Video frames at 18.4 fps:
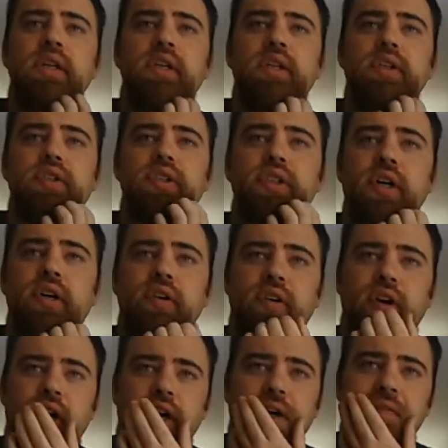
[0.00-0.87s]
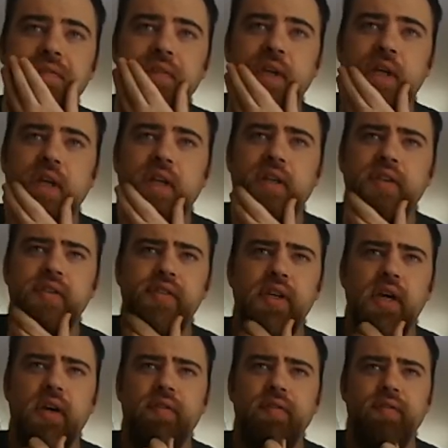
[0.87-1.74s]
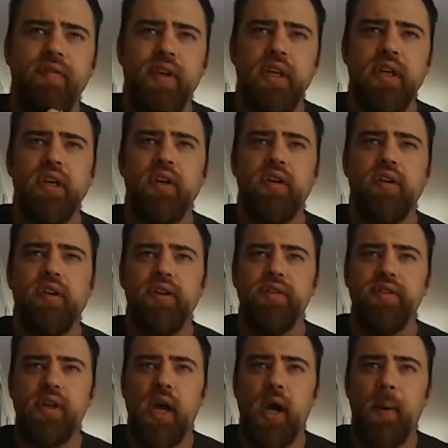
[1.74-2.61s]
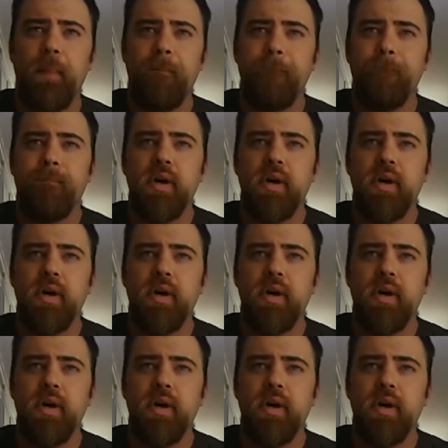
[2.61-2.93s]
So um, yeah, this album here is um,